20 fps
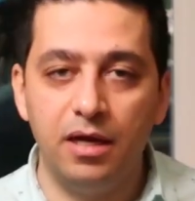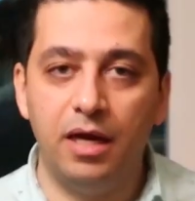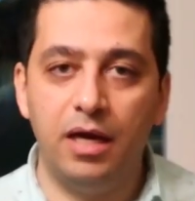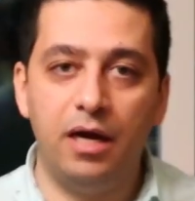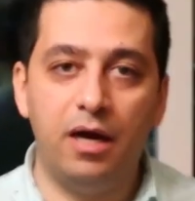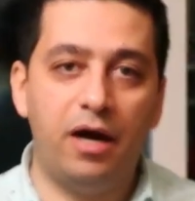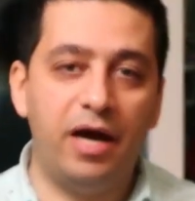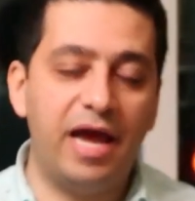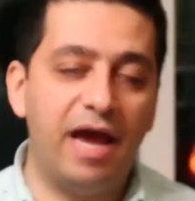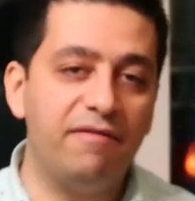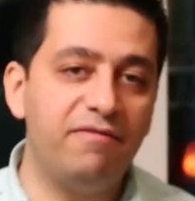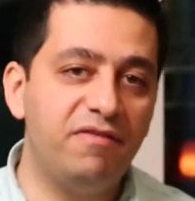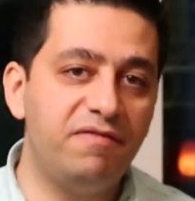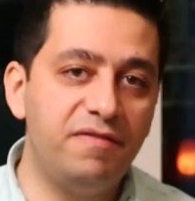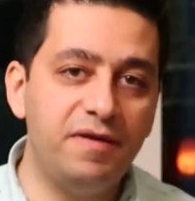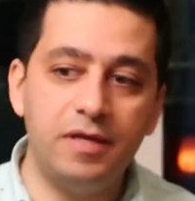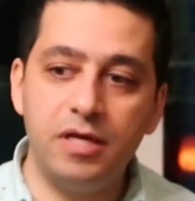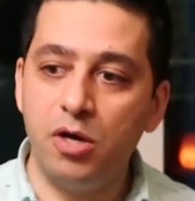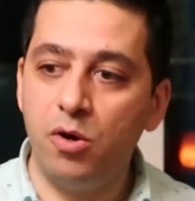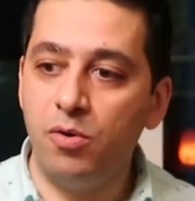Uh, I have
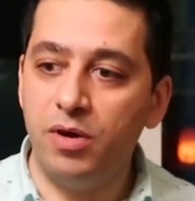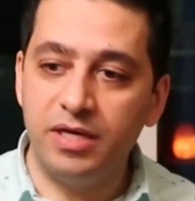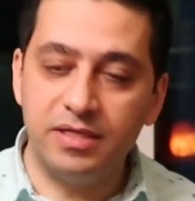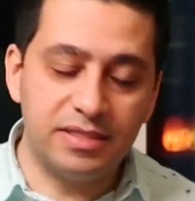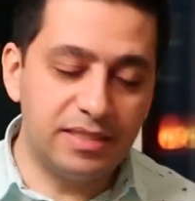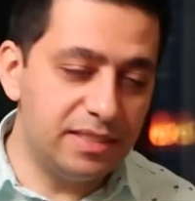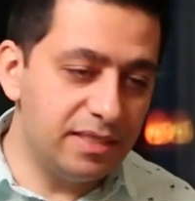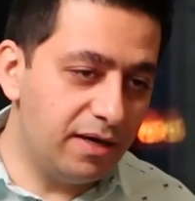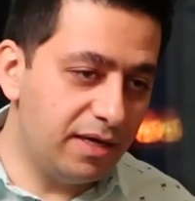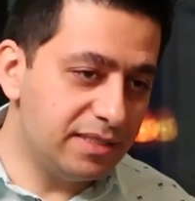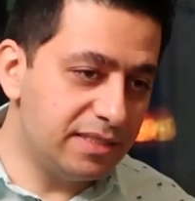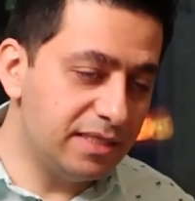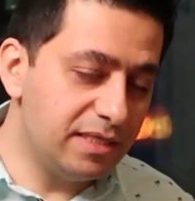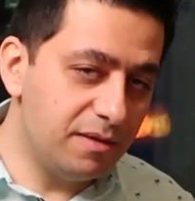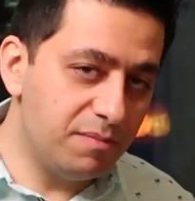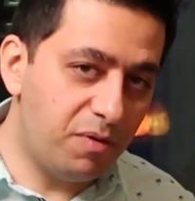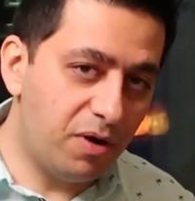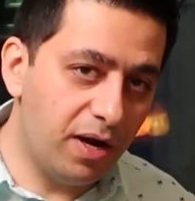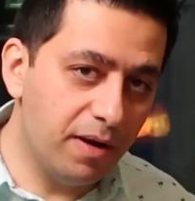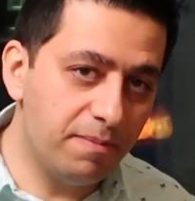a video in C I C
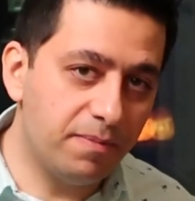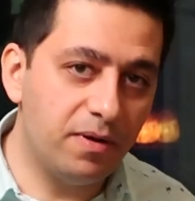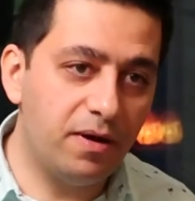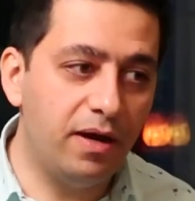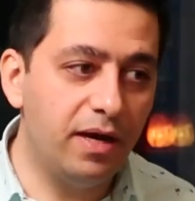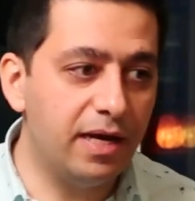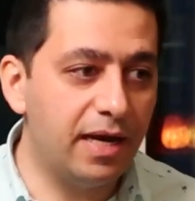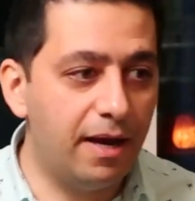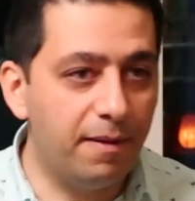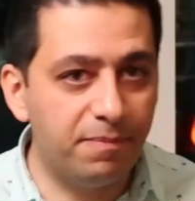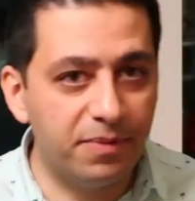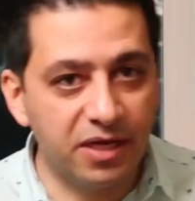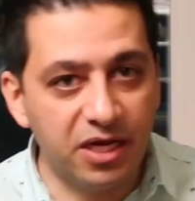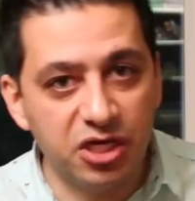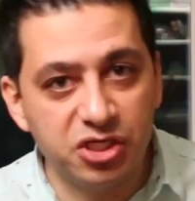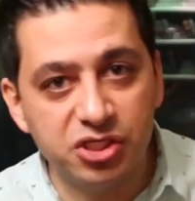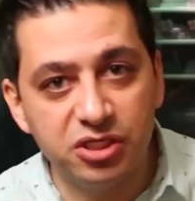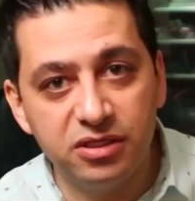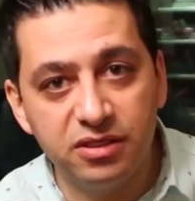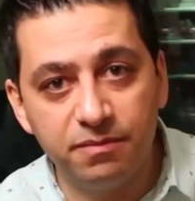D pipeline,
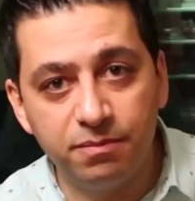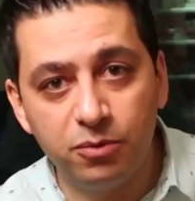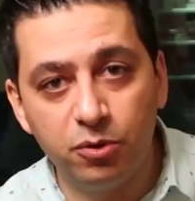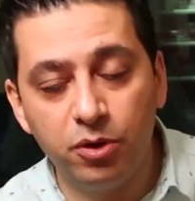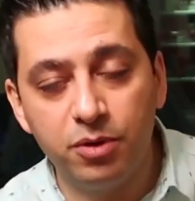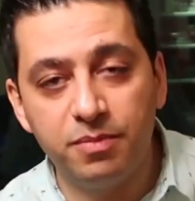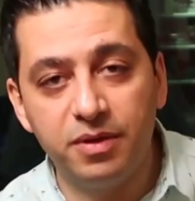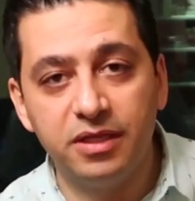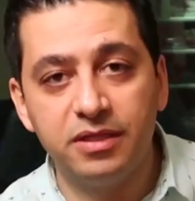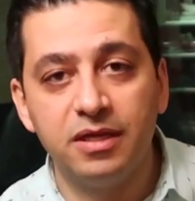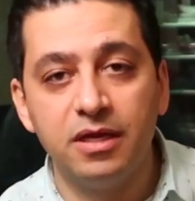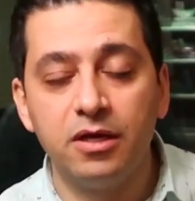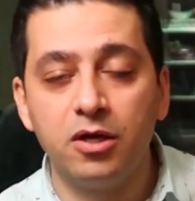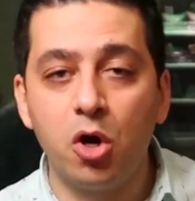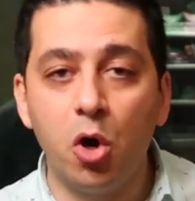application deployment,